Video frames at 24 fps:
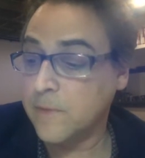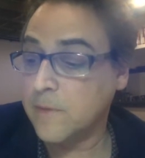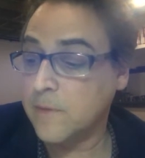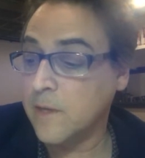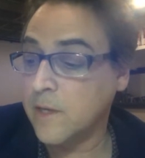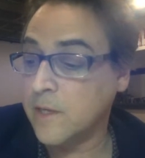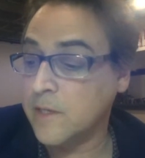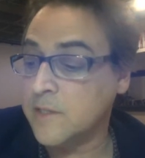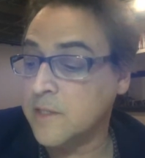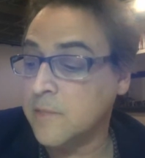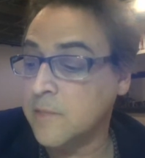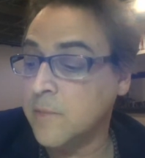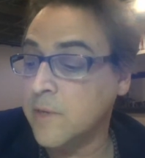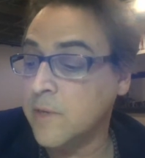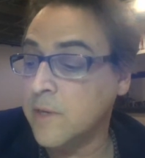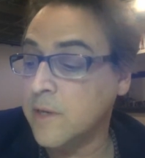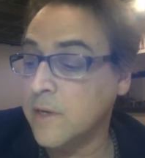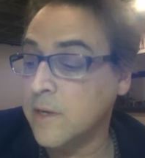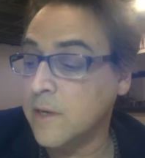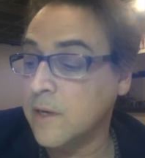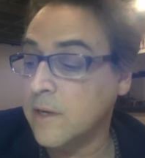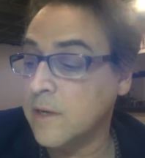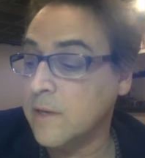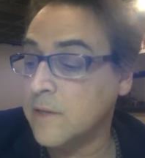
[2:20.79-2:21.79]

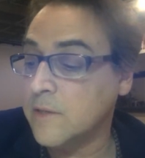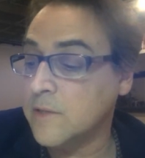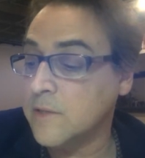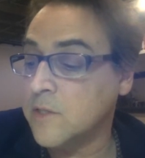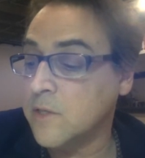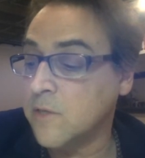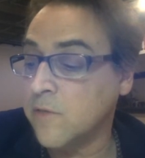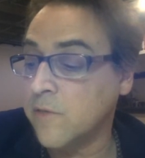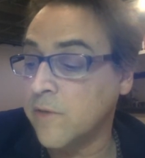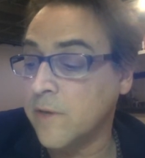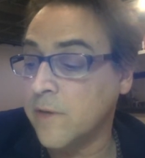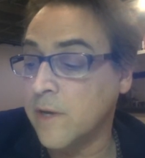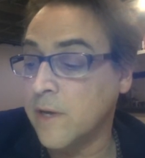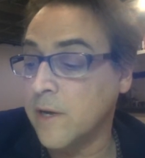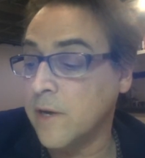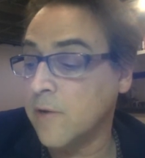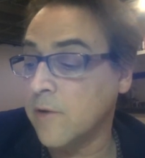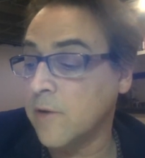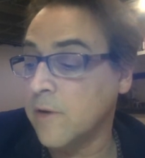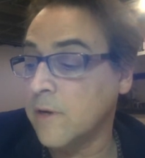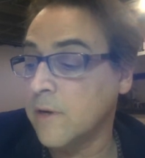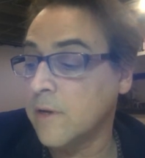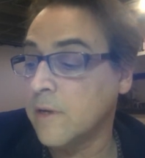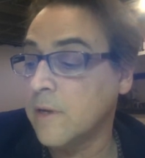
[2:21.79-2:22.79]
exhibiting the Soviet
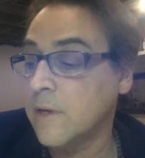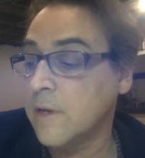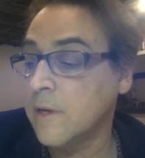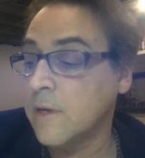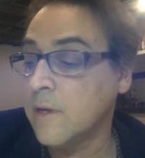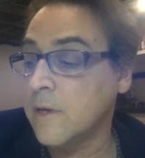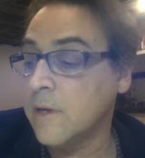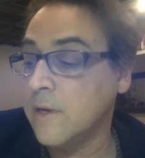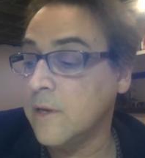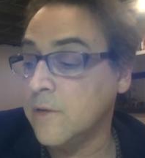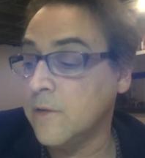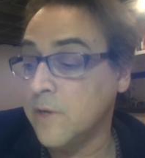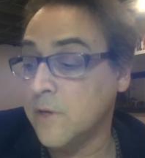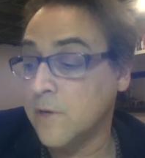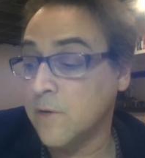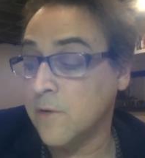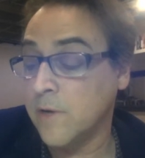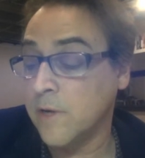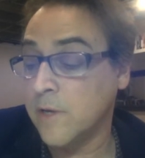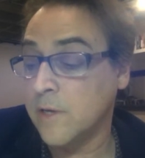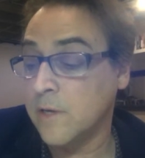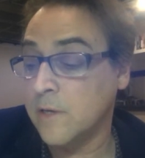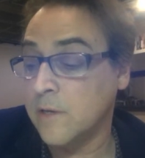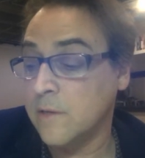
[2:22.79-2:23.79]
era in
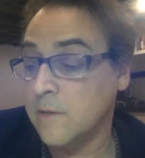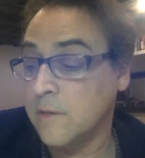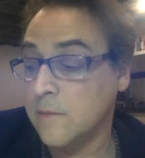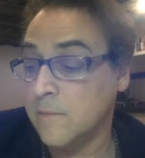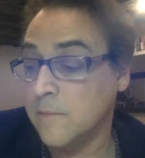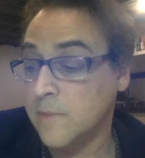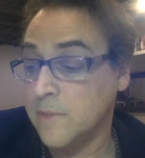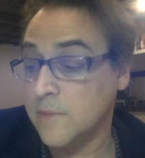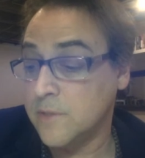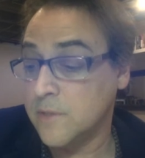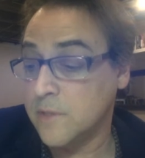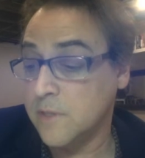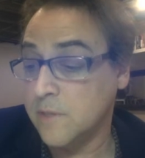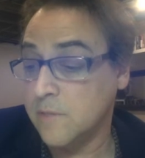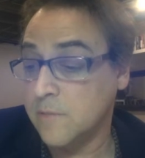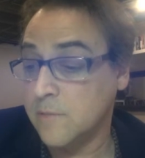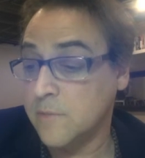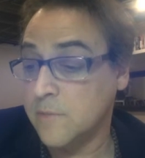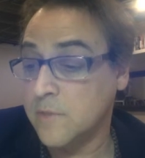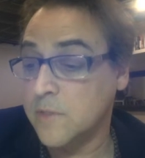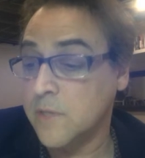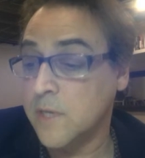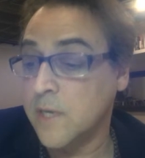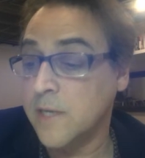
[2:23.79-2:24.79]
Ukrainian
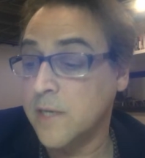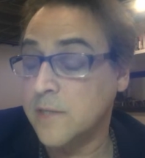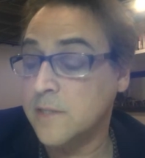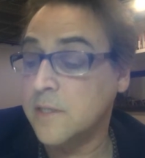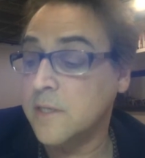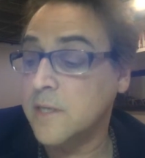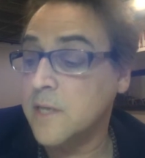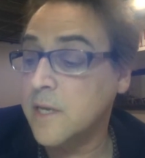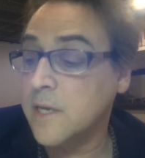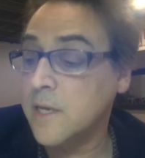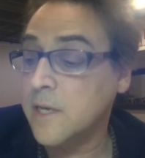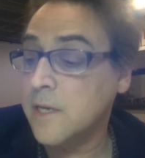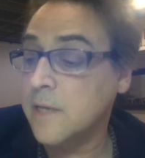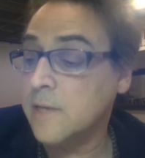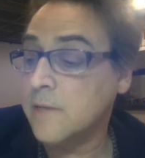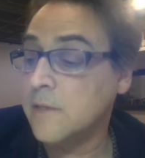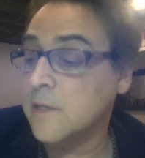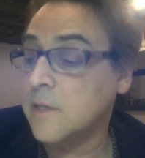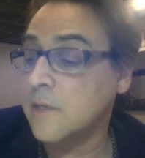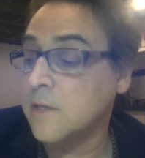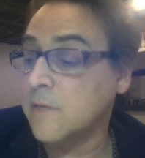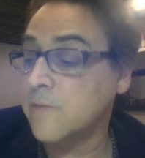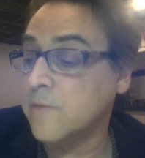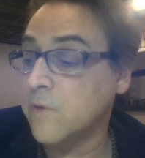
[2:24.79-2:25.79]
museums. And today,
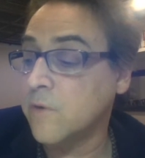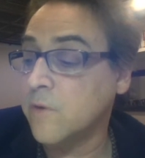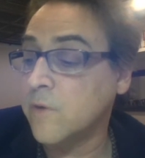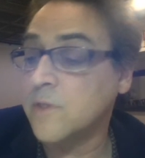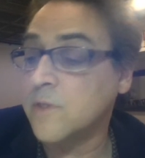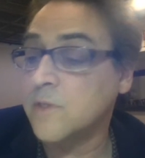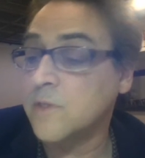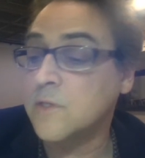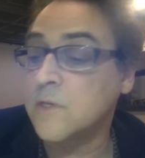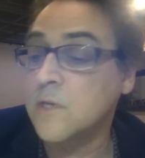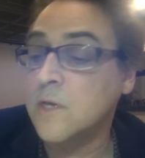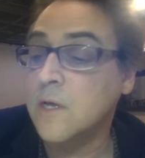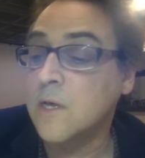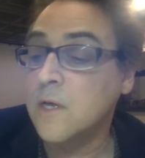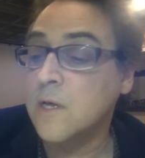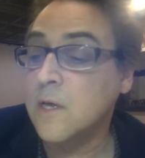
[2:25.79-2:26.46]
uh, the focus